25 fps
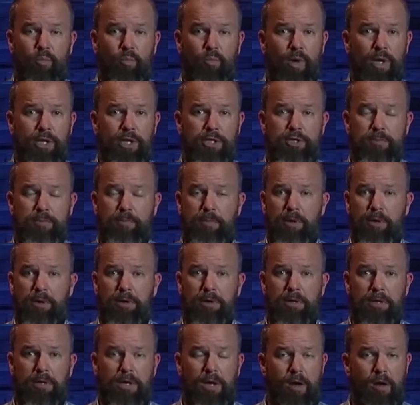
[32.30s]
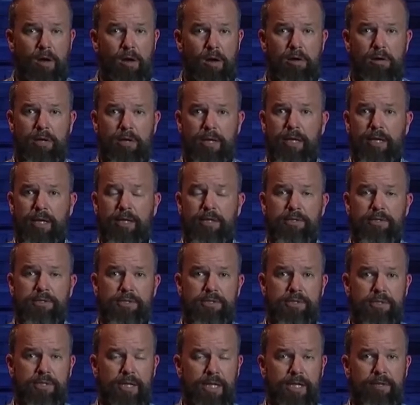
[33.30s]
to Winsboro,
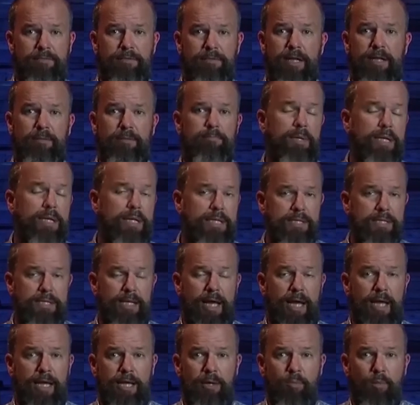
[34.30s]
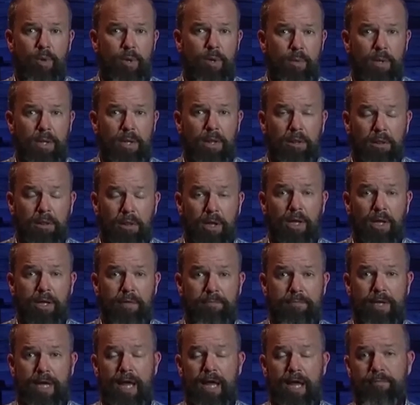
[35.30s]
Hawkins, even in Big Sandy. We would
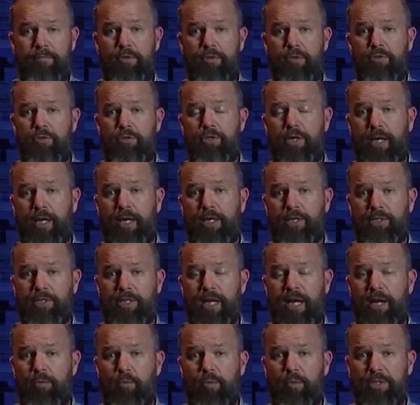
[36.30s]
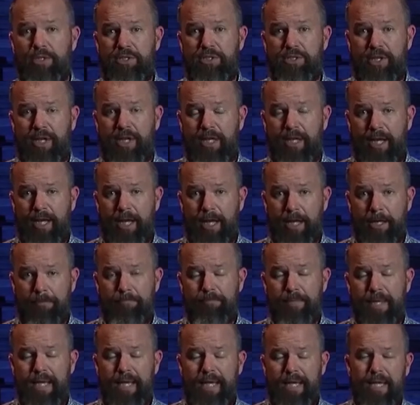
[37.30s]
love to have you check us out one Sunday.
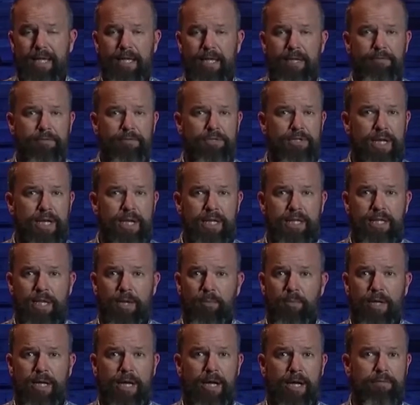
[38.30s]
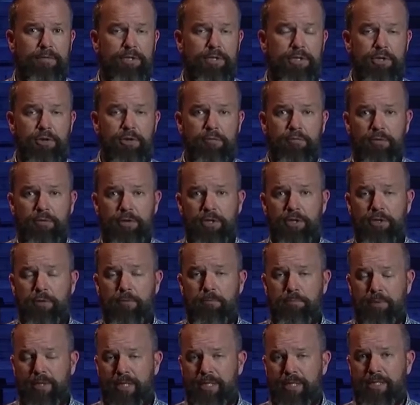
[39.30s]
If there's anything we could ever do for
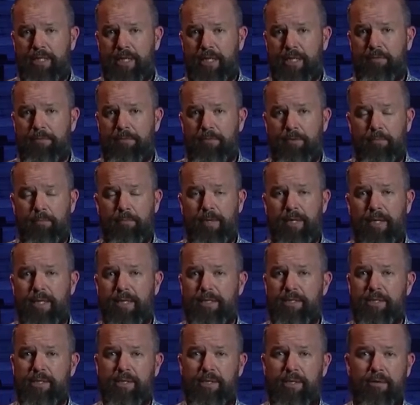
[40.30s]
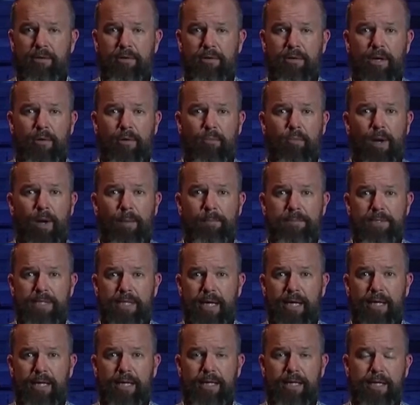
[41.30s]
you, please take a few minutes, go to our
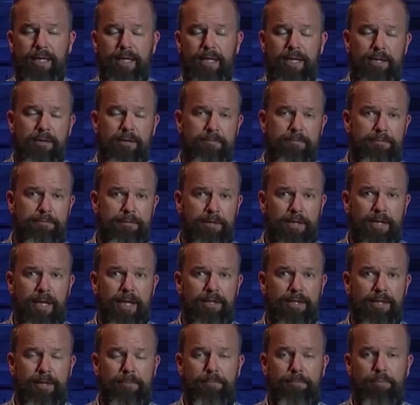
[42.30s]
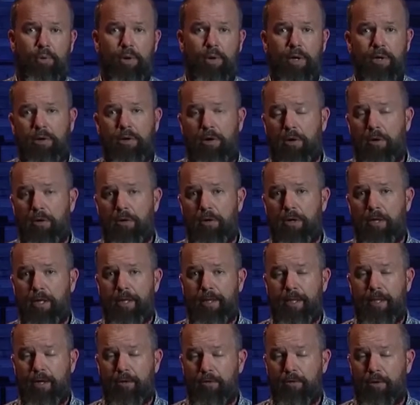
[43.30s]
website, fill out that prayer
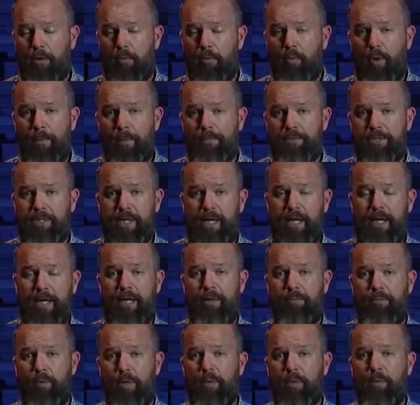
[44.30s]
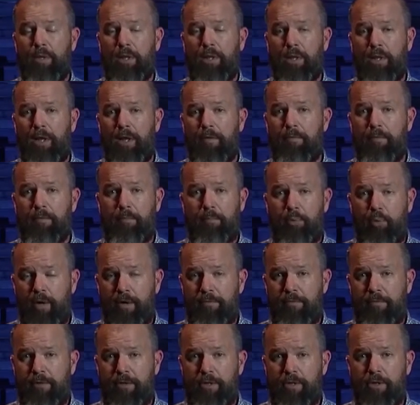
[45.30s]
card on our website, and we would love to
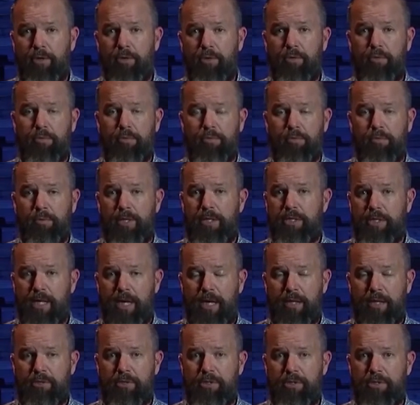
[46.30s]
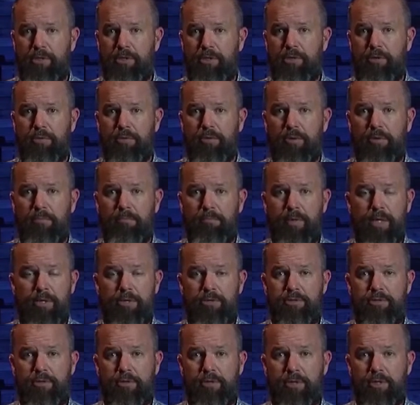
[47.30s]
pray for you, reach out to you, or
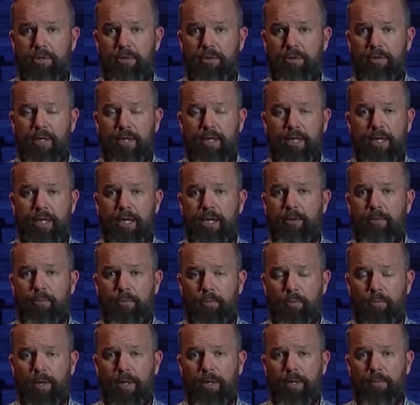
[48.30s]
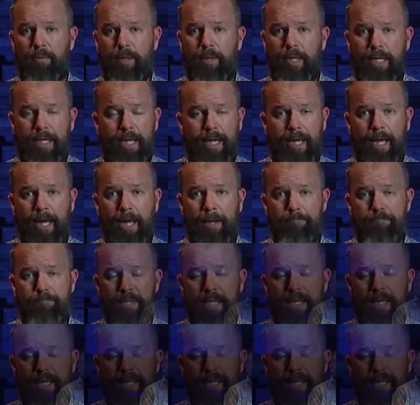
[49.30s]
minister to you in any way we can.